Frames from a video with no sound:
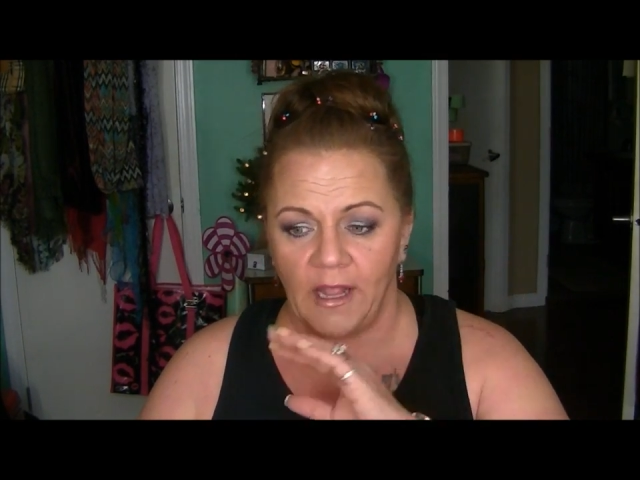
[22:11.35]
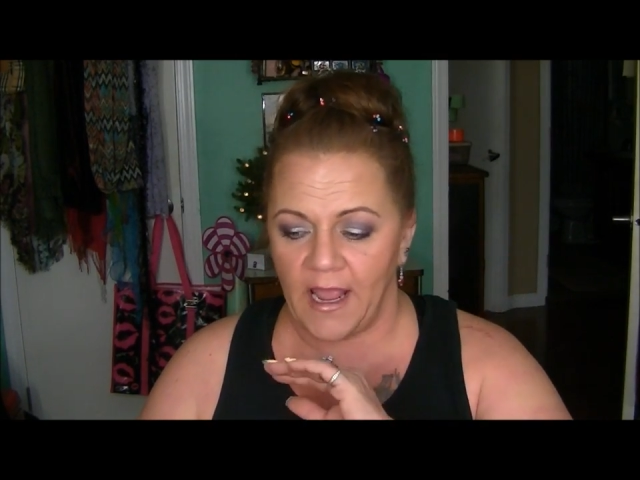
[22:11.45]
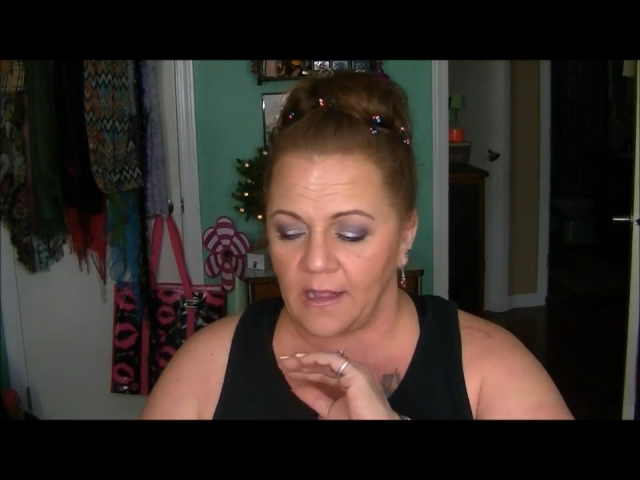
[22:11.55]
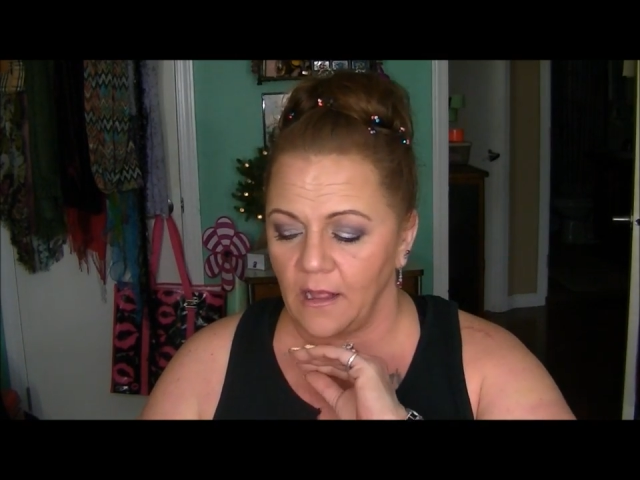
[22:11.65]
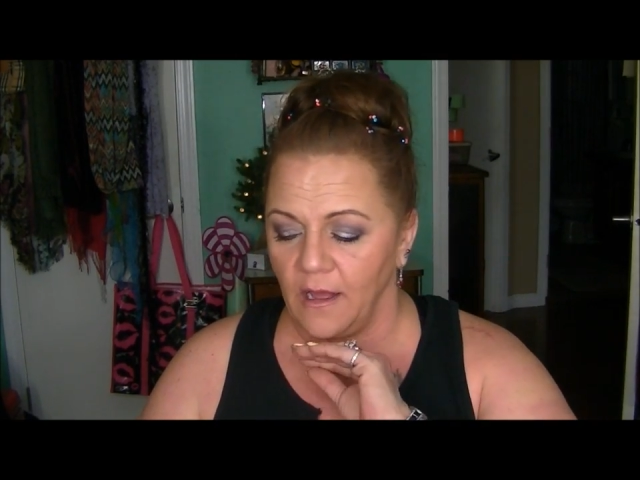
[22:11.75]

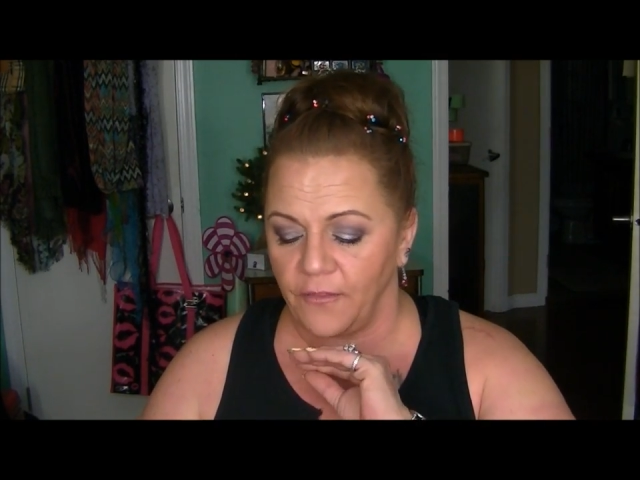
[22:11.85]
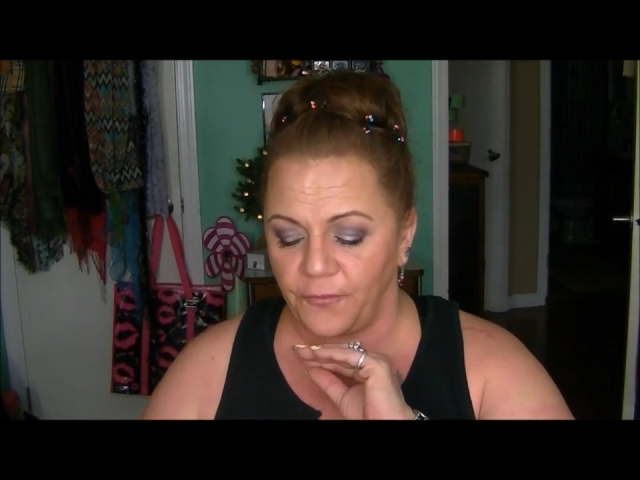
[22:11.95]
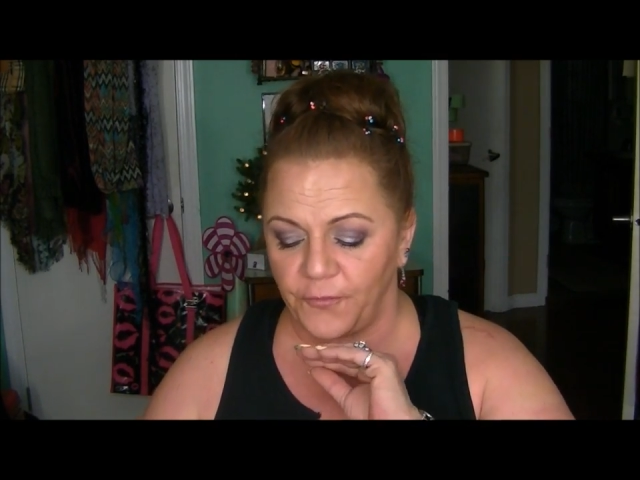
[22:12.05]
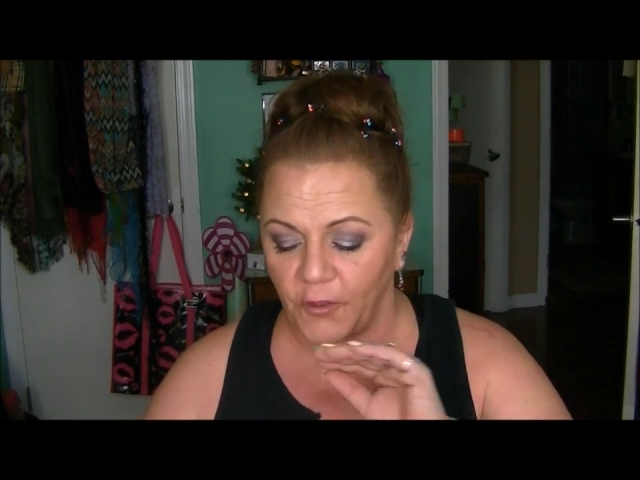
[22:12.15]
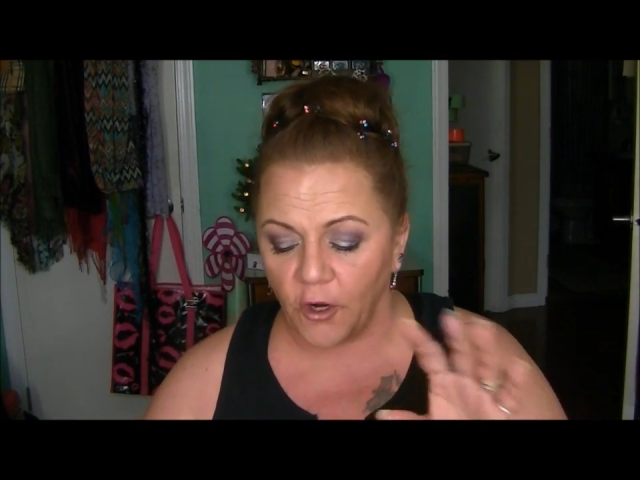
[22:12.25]
like a
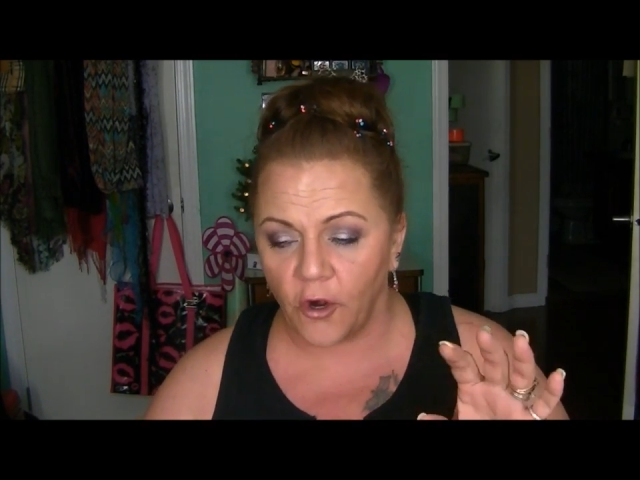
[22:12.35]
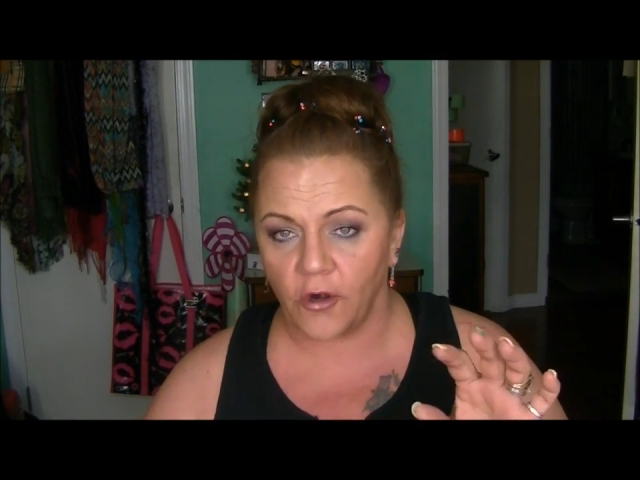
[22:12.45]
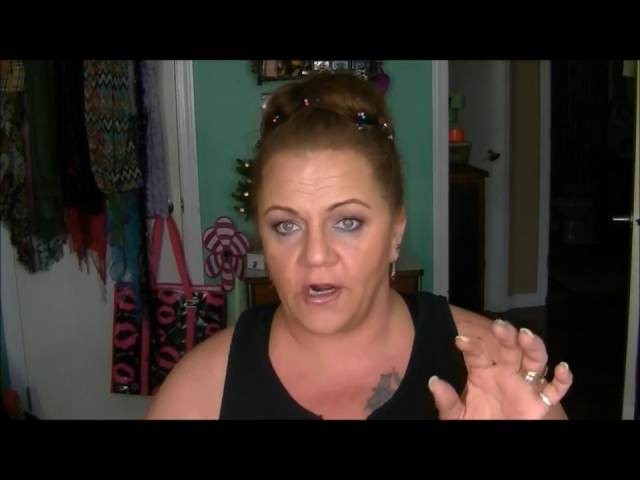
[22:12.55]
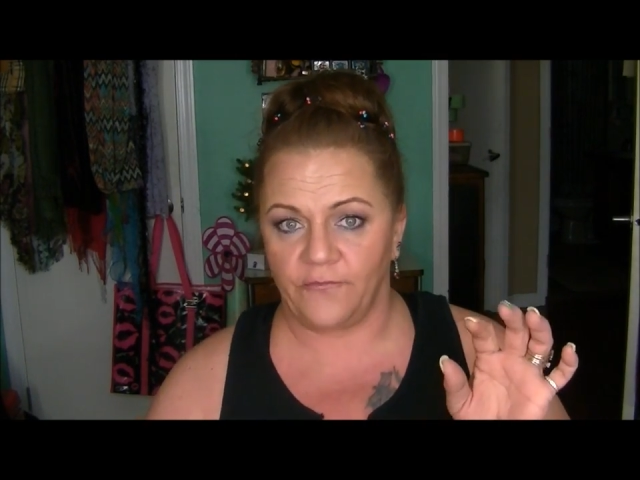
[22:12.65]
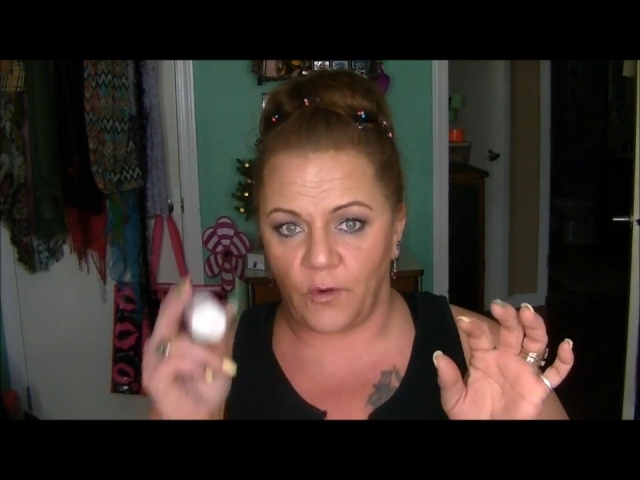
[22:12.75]

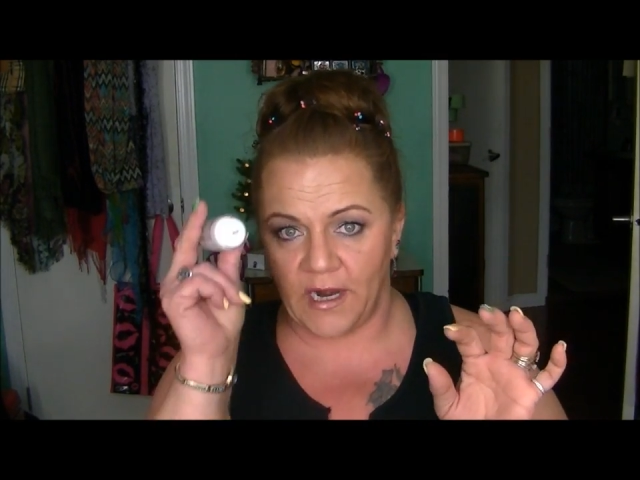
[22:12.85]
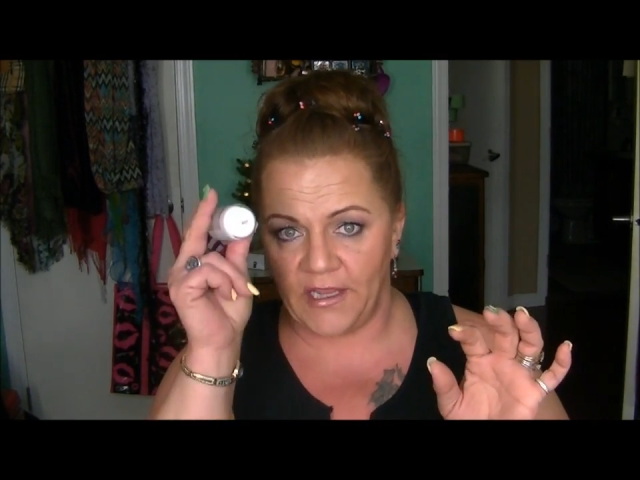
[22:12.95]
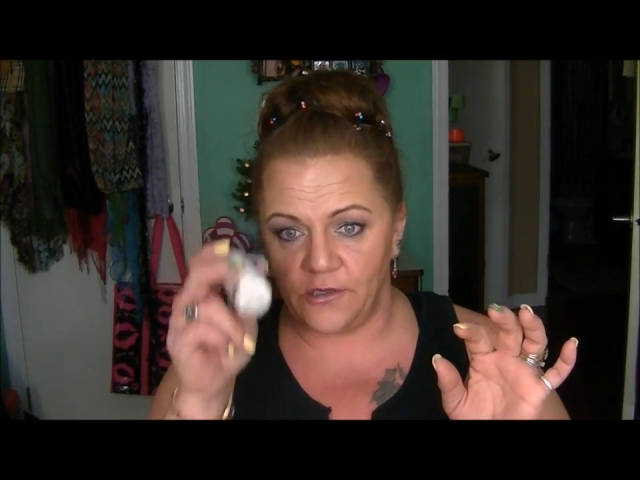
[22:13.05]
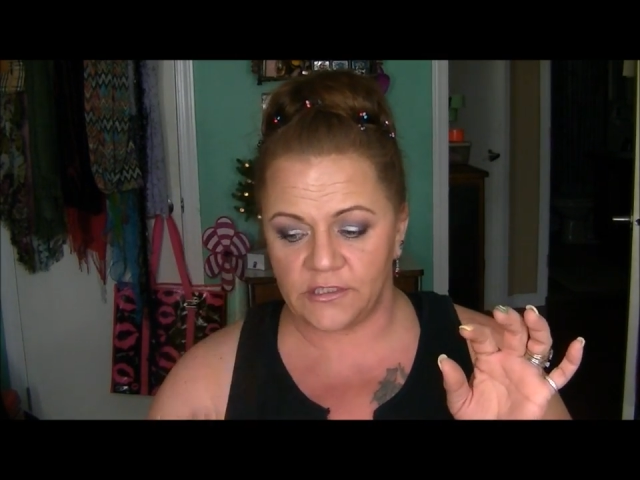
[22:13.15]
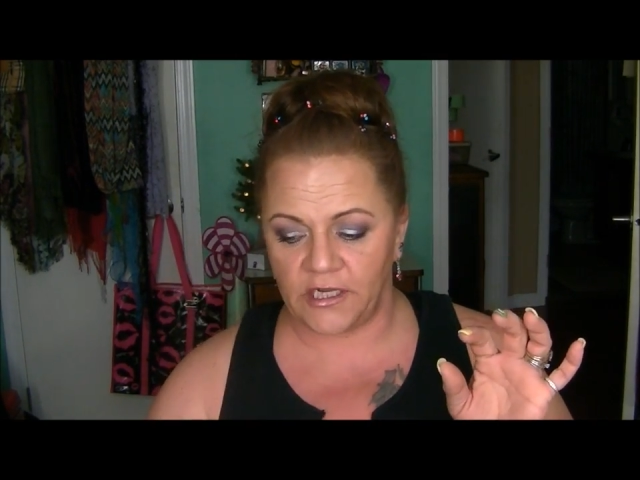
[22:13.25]
third of what I
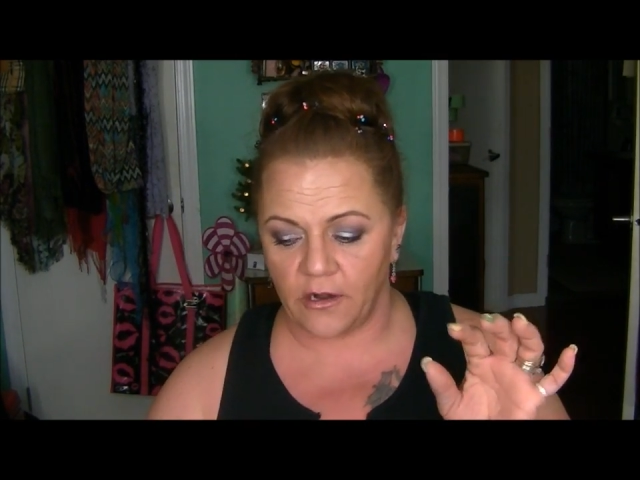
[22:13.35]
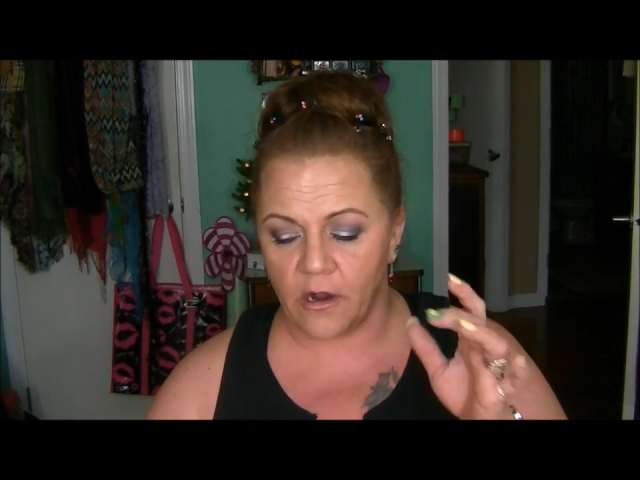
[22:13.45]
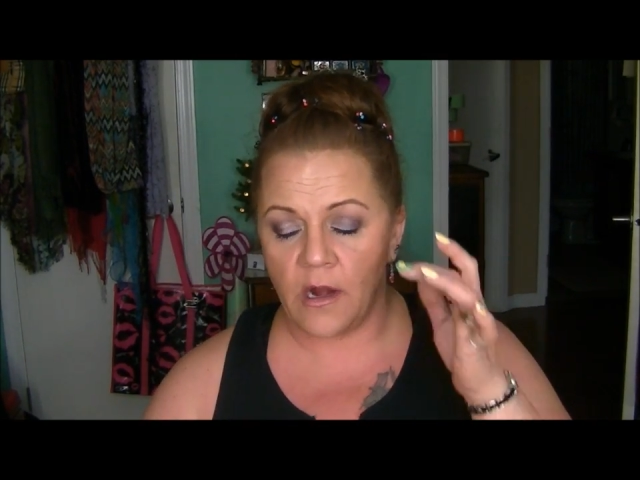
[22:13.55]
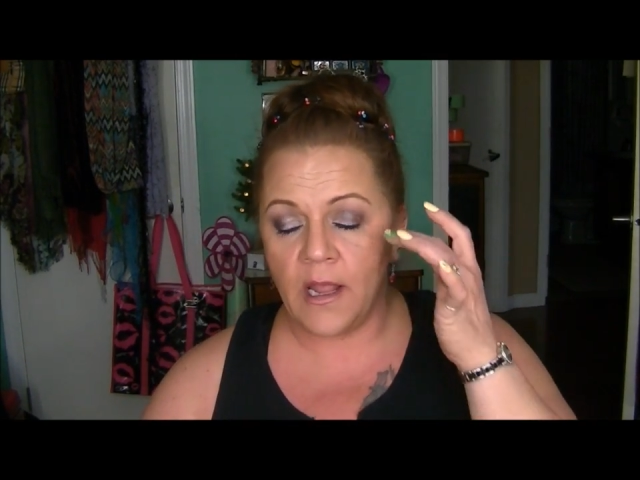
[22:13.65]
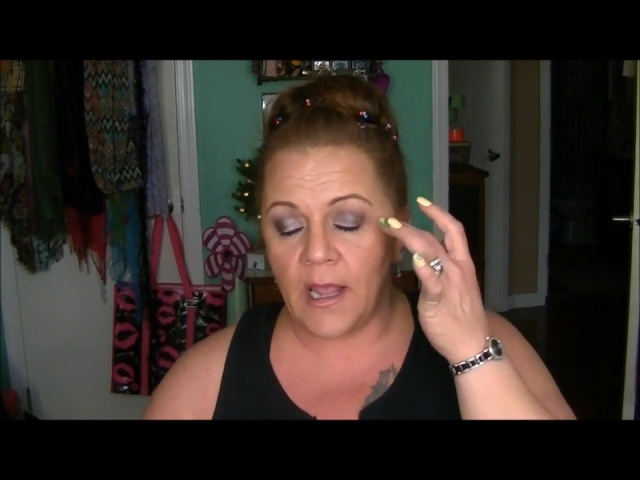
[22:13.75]
used here,